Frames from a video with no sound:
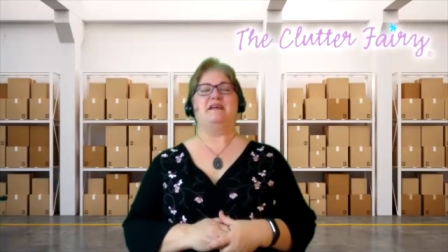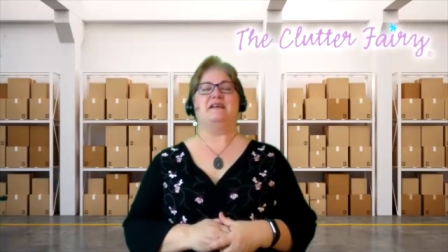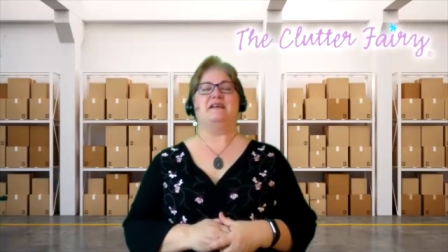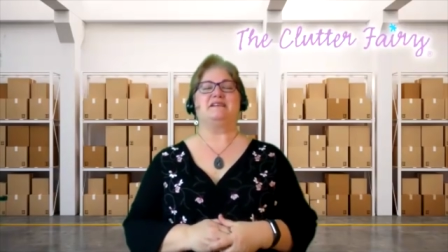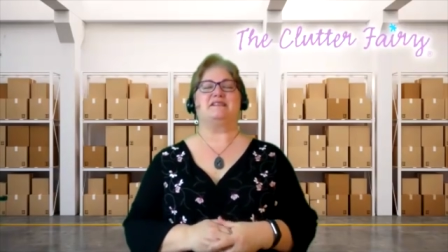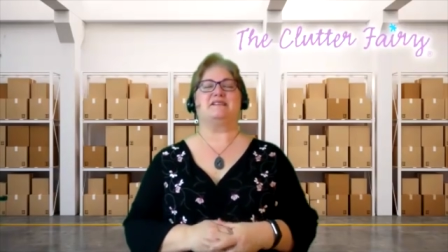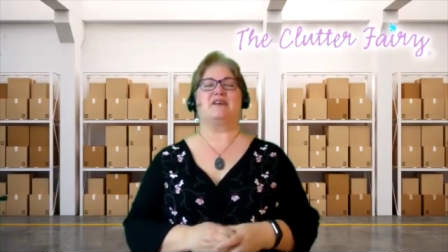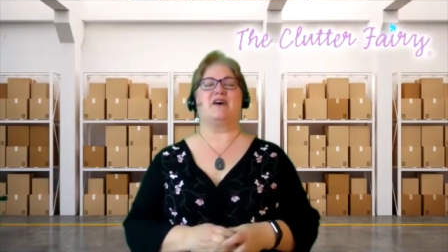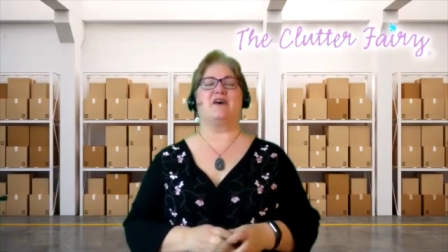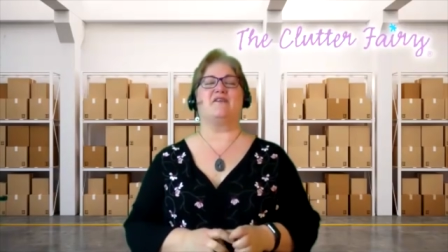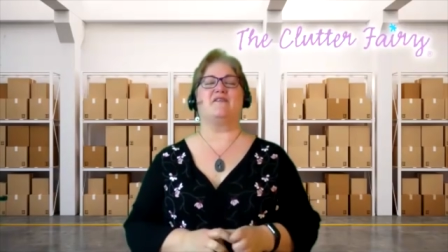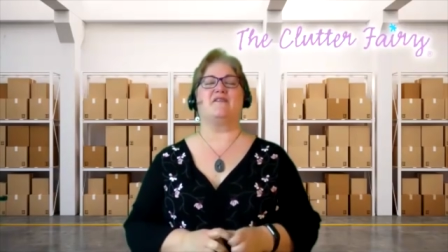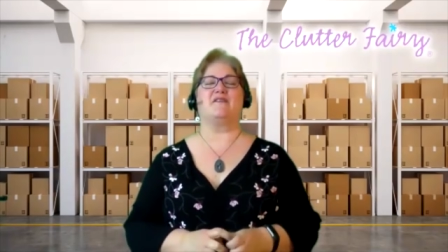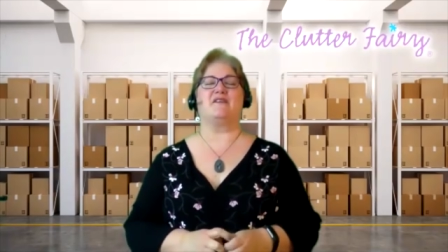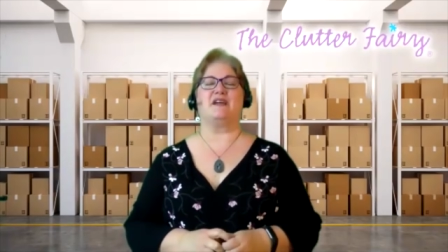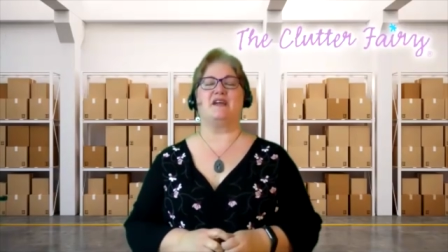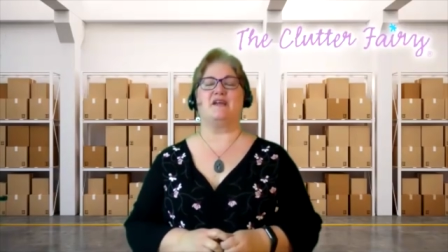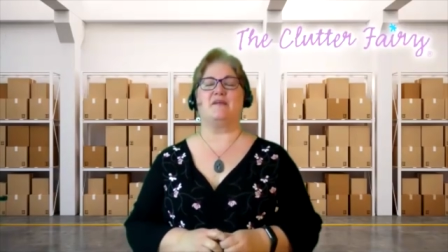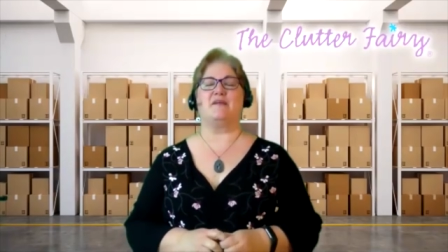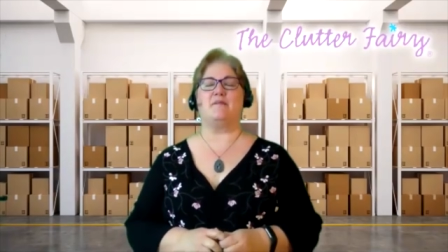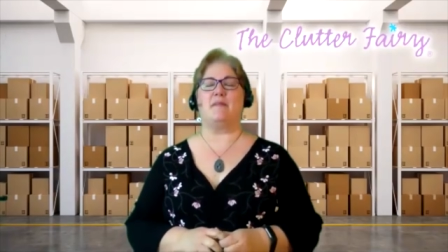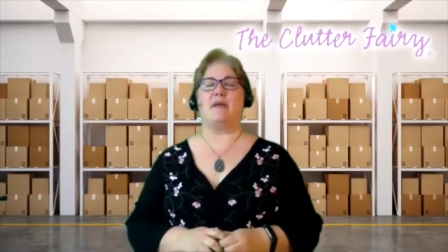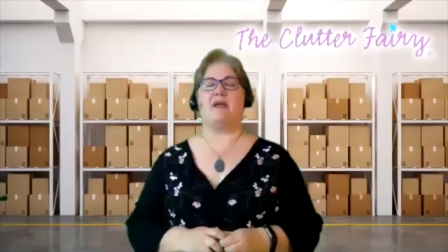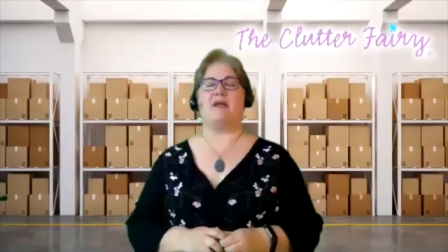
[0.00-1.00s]
So
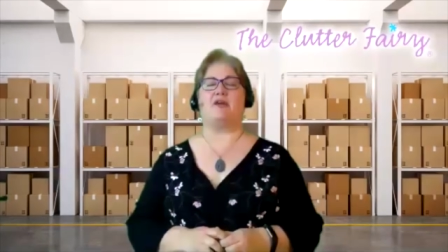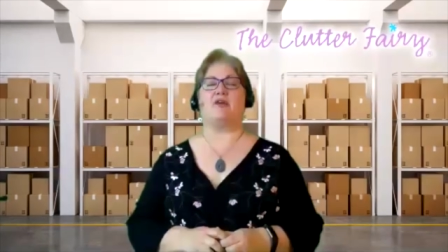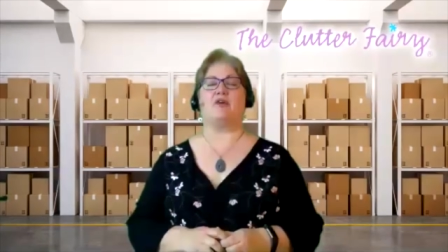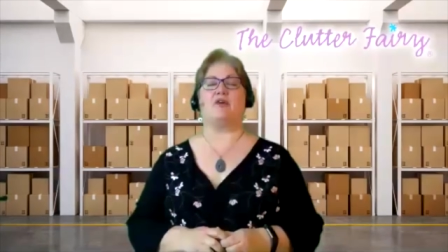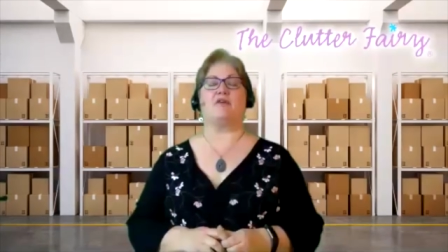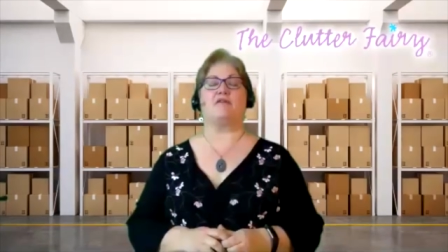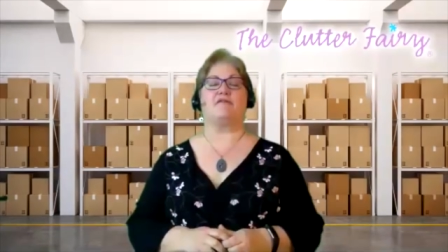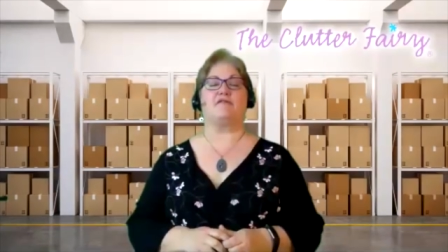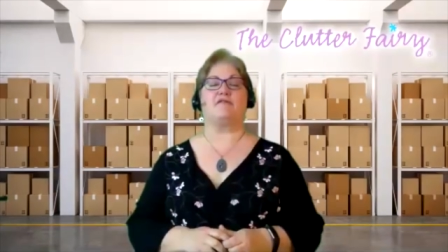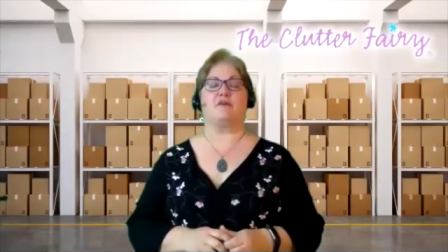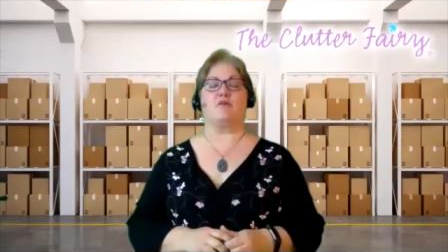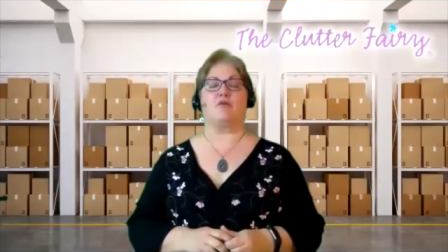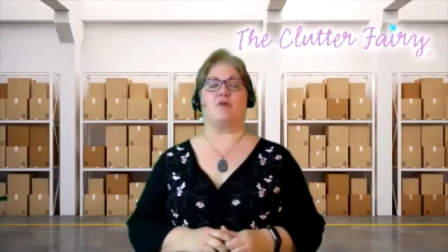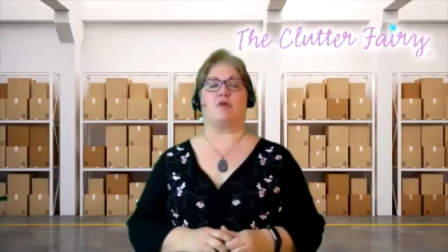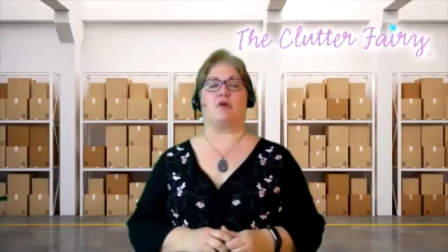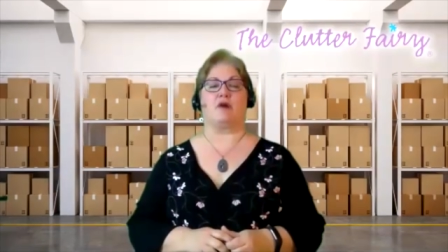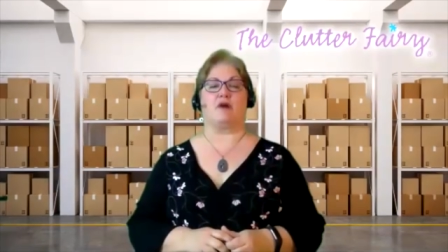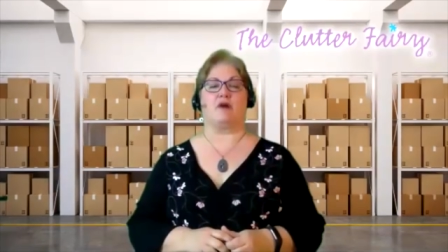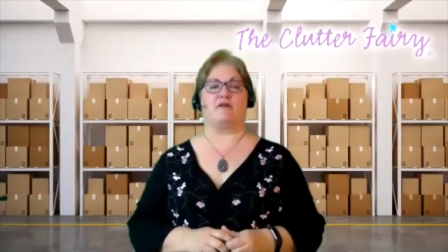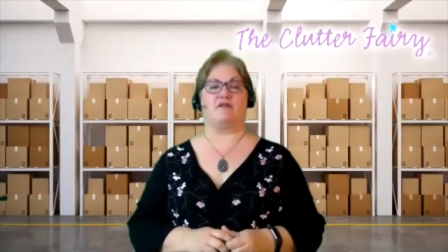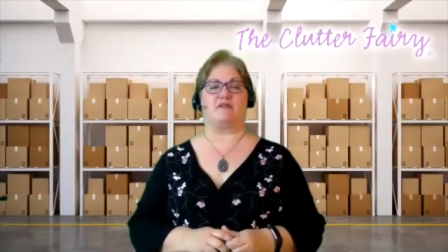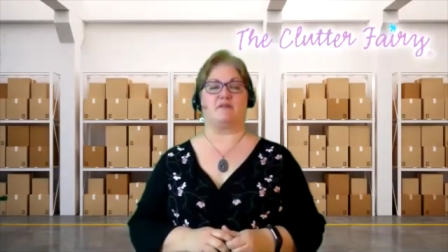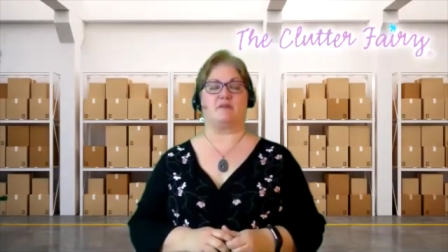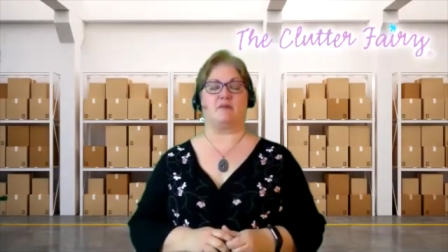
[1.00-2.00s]
it made her feel more
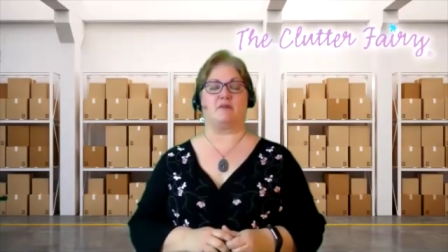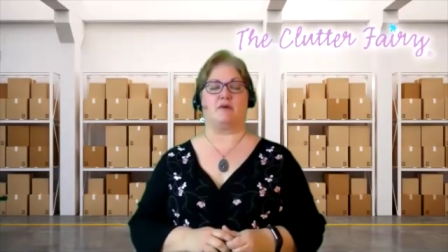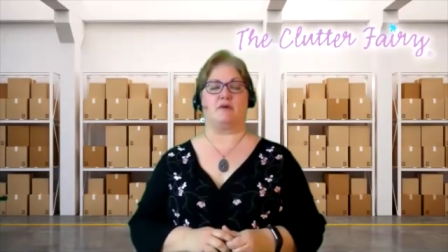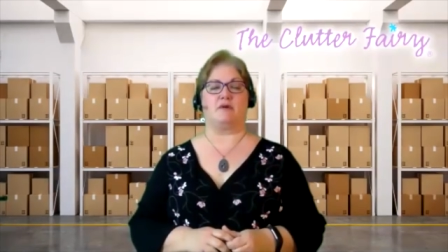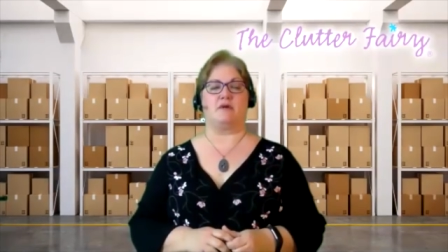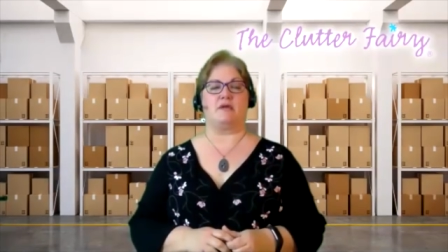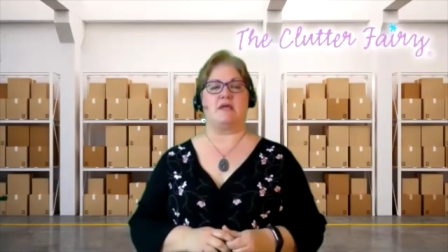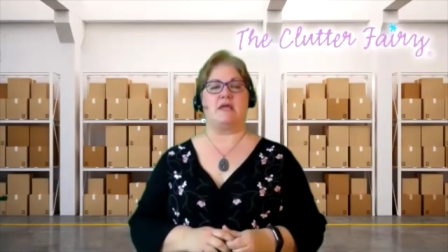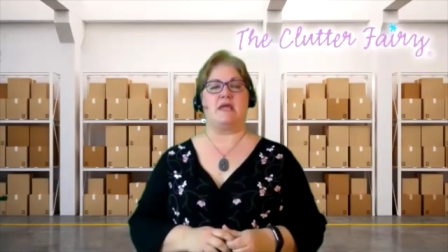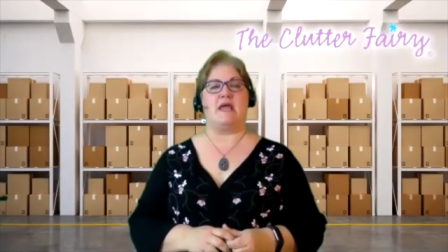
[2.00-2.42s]
comfortable.